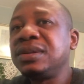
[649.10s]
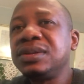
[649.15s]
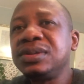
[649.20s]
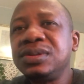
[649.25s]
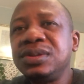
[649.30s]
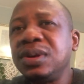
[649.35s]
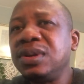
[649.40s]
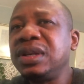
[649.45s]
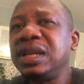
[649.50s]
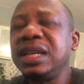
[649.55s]

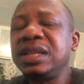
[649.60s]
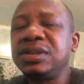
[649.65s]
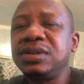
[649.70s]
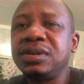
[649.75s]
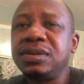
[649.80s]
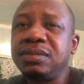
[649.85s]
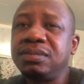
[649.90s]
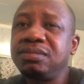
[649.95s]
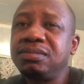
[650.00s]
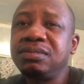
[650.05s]
Don't let
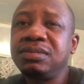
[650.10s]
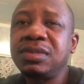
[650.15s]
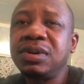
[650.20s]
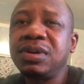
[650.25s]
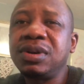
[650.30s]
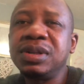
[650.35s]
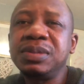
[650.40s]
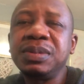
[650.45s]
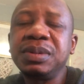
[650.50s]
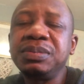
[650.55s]
your
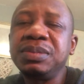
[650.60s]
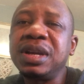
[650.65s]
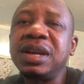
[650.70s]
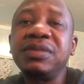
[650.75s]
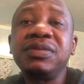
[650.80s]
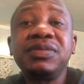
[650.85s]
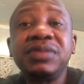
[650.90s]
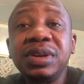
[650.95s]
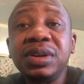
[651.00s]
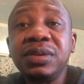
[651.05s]
husband be
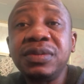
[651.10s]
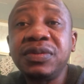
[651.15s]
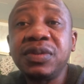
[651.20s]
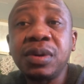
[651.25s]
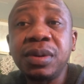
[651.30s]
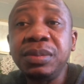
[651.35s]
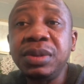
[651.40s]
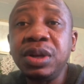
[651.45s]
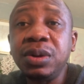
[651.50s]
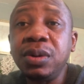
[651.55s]
afraid of
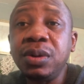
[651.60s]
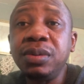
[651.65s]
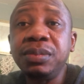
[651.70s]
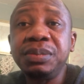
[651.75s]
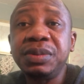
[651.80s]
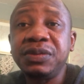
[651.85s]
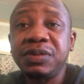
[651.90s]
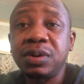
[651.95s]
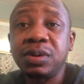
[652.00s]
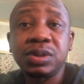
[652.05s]
coming home
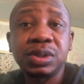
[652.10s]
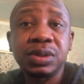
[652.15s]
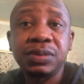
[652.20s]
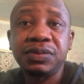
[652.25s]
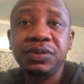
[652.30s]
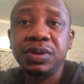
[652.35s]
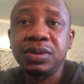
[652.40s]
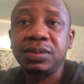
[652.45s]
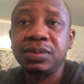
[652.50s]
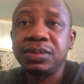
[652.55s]
because of
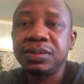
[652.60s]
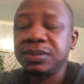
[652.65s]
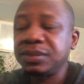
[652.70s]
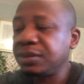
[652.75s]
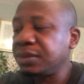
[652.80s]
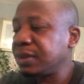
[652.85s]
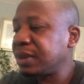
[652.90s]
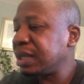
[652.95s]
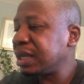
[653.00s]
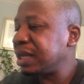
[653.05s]
you.
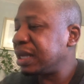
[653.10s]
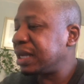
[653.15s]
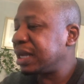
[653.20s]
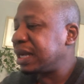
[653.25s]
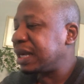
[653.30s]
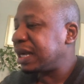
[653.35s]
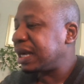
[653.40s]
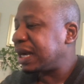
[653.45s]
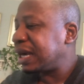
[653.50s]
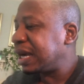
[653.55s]

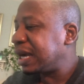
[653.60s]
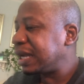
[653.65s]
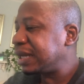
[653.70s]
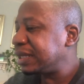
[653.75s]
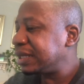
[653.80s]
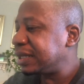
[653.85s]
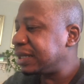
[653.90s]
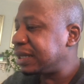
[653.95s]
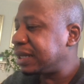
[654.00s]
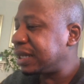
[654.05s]
And
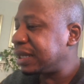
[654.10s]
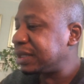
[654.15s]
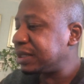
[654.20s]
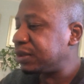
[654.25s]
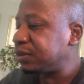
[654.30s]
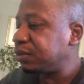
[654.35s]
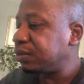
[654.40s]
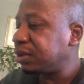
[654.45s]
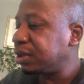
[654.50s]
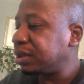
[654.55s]
the last
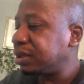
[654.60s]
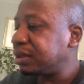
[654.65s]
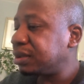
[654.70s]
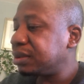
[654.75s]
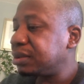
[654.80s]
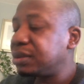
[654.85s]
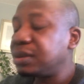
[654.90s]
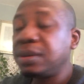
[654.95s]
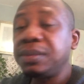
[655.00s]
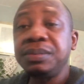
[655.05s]
one,
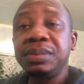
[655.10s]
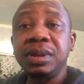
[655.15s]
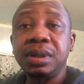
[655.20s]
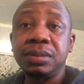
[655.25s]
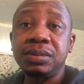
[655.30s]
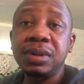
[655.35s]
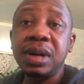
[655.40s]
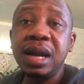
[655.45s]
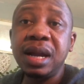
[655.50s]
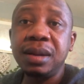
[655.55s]
don't be a
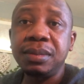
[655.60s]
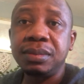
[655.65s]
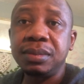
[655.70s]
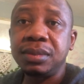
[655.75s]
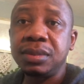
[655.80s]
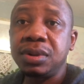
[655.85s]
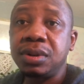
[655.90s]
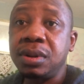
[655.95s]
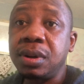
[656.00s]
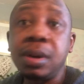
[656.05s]
ram
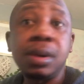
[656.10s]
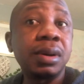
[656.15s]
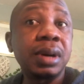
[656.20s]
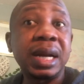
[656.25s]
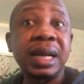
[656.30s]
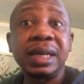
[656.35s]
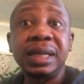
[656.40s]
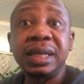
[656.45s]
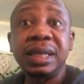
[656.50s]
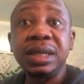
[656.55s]
or
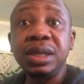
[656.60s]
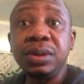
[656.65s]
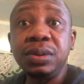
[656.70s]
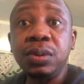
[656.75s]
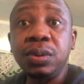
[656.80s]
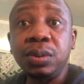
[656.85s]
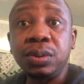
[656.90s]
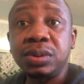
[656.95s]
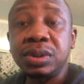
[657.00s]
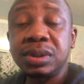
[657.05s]
an
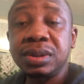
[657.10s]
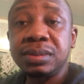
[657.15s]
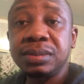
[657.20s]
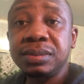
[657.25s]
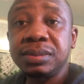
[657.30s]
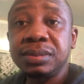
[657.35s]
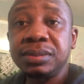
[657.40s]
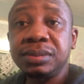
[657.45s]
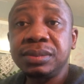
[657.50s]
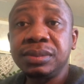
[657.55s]
he-goat.
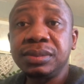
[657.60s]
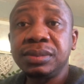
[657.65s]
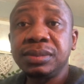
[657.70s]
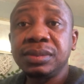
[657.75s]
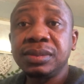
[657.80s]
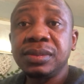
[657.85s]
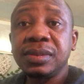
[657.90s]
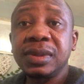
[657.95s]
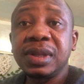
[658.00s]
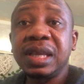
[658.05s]

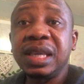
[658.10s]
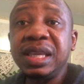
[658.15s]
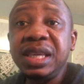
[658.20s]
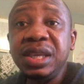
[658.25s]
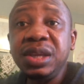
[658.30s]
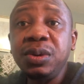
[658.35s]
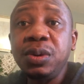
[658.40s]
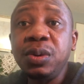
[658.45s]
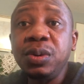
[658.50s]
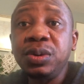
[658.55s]
A
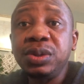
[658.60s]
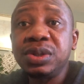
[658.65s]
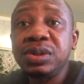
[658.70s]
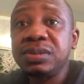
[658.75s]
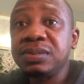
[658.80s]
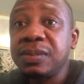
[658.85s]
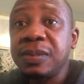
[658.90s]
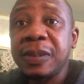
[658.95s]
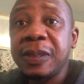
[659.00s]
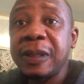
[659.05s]
he-goat
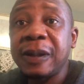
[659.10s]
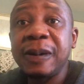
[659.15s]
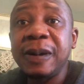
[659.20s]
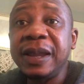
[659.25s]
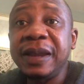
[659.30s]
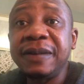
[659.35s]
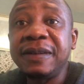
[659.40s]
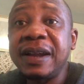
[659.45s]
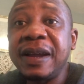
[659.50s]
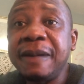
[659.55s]
or
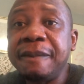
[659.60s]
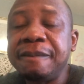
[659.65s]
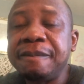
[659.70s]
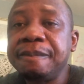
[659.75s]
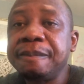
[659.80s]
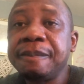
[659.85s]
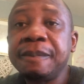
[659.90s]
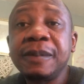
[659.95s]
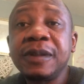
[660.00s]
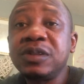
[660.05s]
a ram,
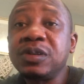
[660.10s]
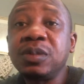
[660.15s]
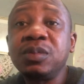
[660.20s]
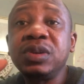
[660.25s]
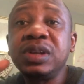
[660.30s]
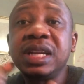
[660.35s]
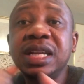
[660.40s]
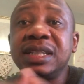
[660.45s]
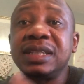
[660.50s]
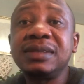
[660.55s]
someone
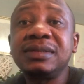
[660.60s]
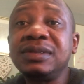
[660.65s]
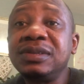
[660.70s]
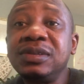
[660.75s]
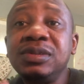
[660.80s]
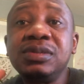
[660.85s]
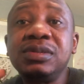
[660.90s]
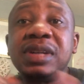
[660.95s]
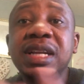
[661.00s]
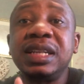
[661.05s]
that
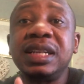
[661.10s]
you